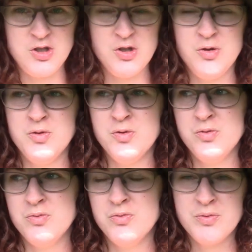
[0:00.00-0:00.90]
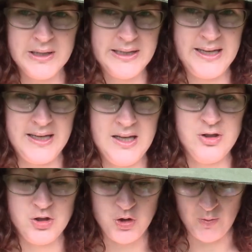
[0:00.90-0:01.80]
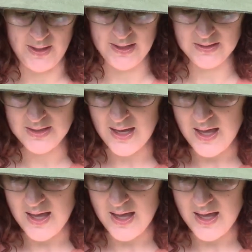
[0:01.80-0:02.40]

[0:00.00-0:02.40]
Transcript: do really enjoy it.